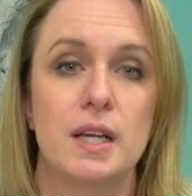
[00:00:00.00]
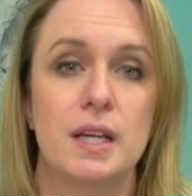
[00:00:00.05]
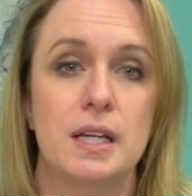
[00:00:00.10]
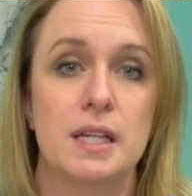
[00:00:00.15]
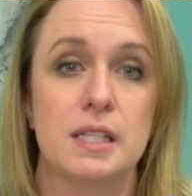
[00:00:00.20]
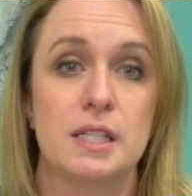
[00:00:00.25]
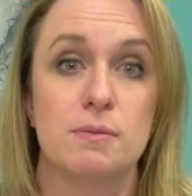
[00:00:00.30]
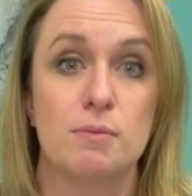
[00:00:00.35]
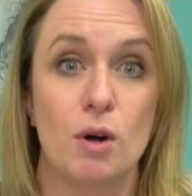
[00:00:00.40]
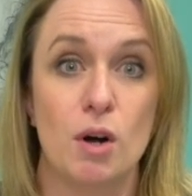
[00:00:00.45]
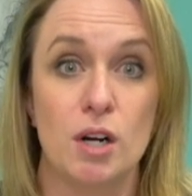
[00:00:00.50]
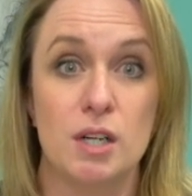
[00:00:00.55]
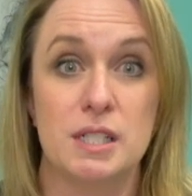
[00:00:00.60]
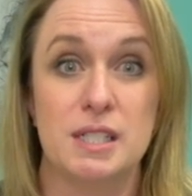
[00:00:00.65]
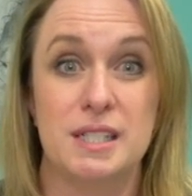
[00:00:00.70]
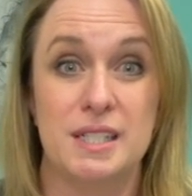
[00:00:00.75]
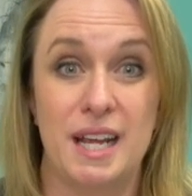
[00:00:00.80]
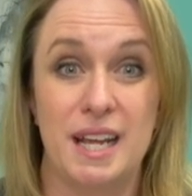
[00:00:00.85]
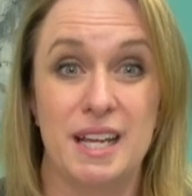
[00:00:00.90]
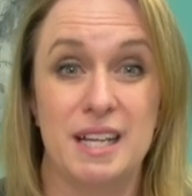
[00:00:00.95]
SMART
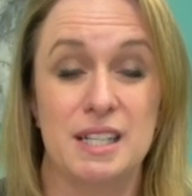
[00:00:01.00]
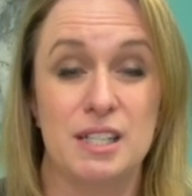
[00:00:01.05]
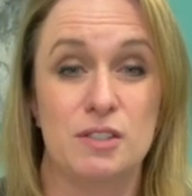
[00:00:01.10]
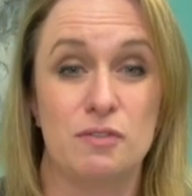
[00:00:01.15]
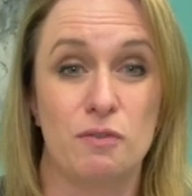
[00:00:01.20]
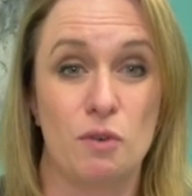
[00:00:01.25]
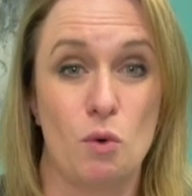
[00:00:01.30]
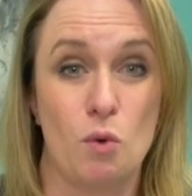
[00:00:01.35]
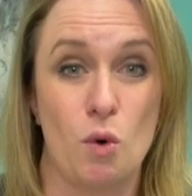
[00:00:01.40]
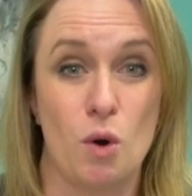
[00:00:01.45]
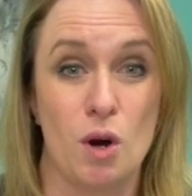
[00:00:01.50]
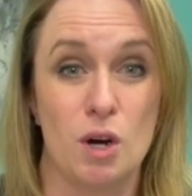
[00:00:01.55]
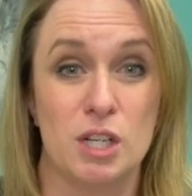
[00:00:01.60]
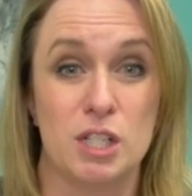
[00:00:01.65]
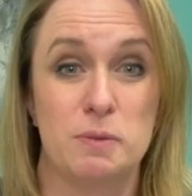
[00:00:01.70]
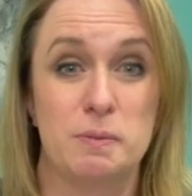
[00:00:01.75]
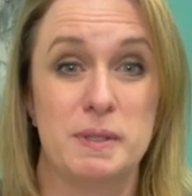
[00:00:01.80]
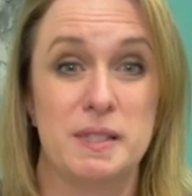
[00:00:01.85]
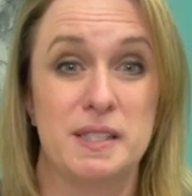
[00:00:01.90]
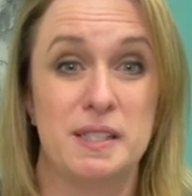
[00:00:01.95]
stands for
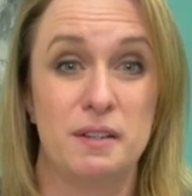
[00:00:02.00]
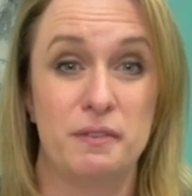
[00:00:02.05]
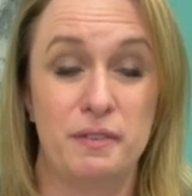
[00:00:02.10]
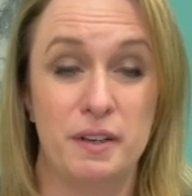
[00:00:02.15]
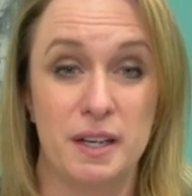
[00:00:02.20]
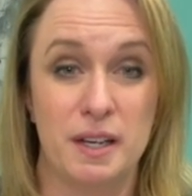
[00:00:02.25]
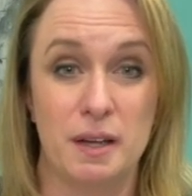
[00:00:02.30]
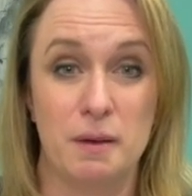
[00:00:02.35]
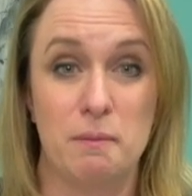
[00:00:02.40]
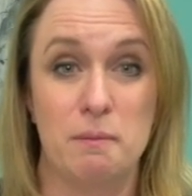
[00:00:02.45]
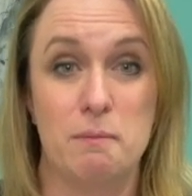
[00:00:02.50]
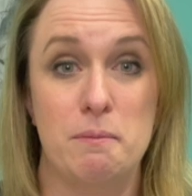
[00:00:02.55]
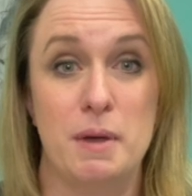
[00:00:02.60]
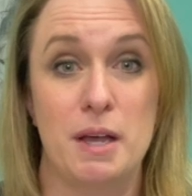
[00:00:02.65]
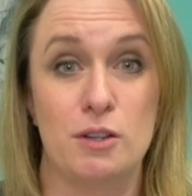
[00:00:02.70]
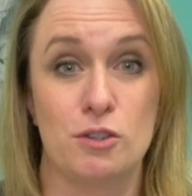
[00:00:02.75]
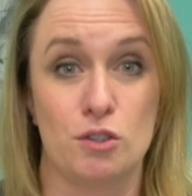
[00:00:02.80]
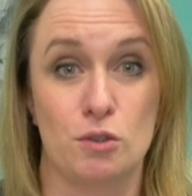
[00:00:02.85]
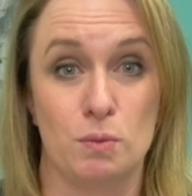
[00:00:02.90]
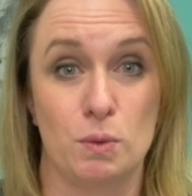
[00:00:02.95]
specific,
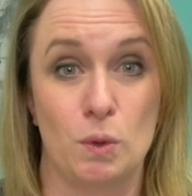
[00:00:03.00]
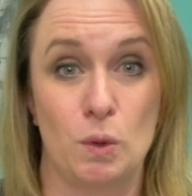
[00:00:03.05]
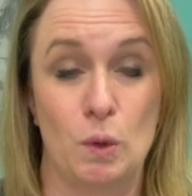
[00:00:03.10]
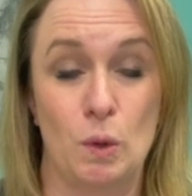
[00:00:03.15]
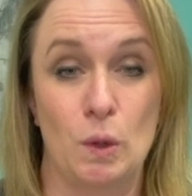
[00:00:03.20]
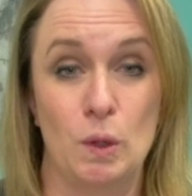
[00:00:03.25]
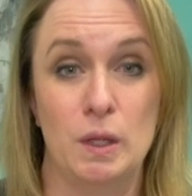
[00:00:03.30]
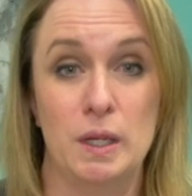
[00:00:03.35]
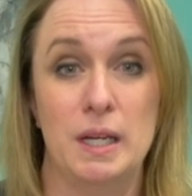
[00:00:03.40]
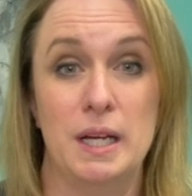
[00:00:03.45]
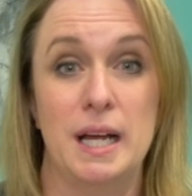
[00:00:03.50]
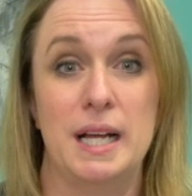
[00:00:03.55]
measurable,